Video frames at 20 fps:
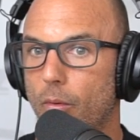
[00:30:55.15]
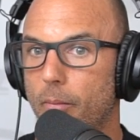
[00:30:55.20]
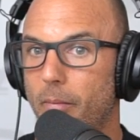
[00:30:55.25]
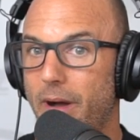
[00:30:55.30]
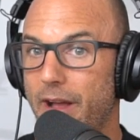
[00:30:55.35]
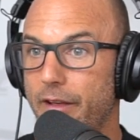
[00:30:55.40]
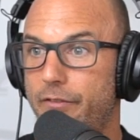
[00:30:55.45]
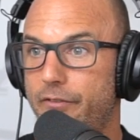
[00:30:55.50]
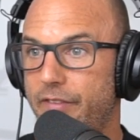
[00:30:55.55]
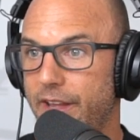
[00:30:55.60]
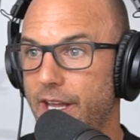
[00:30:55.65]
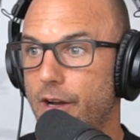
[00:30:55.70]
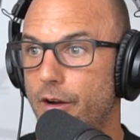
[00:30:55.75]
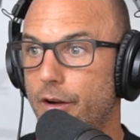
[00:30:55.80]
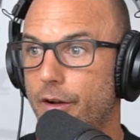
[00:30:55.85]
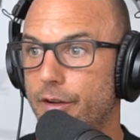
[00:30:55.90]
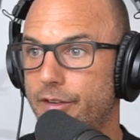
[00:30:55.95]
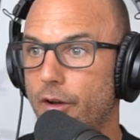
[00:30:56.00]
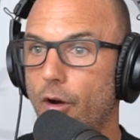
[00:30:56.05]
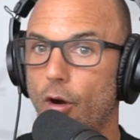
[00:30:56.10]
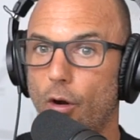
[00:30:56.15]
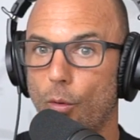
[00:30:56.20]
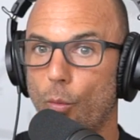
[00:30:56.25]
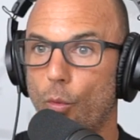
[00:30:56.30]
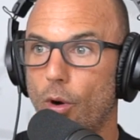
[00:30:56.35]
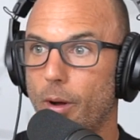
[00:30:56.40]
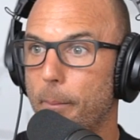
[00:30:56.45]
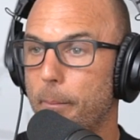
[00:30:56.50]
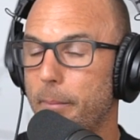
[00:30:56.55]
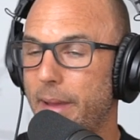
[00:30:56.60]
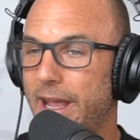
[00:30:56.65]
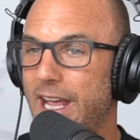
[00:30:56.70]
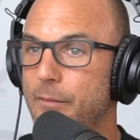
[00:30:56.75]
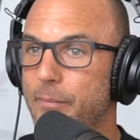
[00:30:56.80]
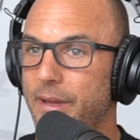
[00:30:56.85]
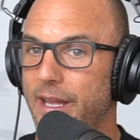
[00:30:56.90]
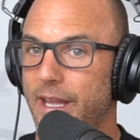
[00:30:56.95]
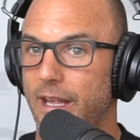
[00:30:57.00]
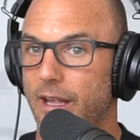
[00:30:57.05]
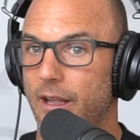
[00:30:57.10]
my fears are what
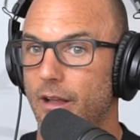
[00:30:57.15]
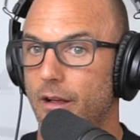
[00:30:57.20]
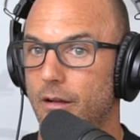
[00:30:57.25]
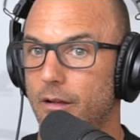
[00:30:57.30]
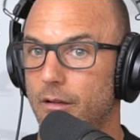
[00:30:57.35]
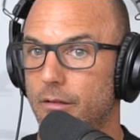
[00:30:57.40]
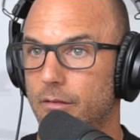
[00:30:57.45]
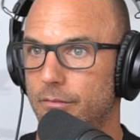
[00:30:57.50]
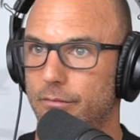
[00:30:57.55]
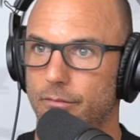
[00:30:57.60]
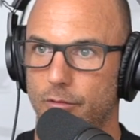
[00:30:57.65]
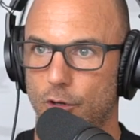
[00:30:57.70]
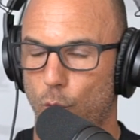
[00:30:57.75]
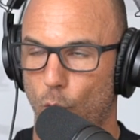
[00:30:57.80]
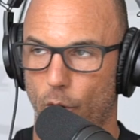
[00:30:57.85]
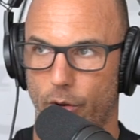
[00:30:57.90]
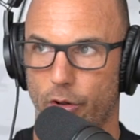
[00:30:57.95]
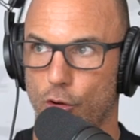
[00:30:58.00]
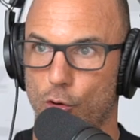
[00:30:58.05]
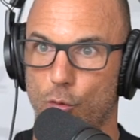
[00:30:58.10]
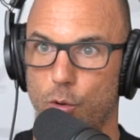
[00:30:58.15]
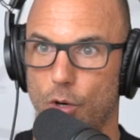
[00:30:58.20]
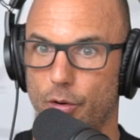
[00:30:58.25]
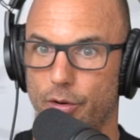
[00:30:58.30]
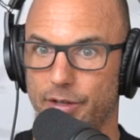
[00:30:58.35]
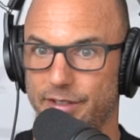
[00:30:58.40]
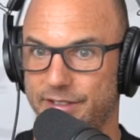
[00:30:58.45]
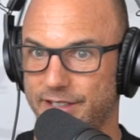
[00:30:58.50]
made me quote unquote